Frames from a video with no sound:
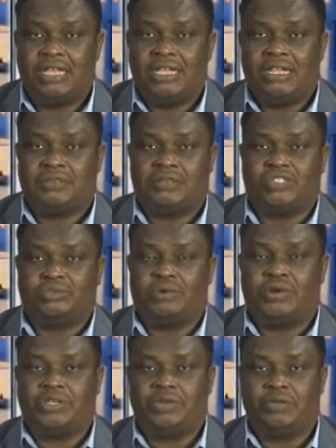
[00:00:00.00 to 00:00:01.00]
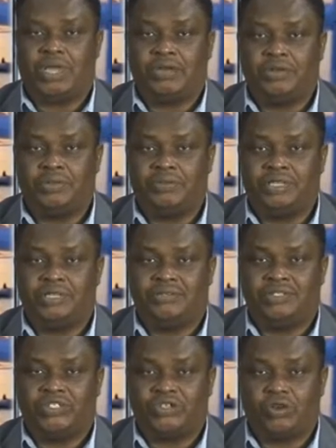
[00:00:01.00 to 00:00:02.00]
Now, this morning we are going to be
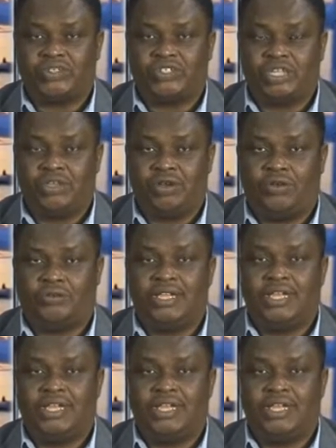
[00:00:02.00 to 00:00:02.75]
discussing on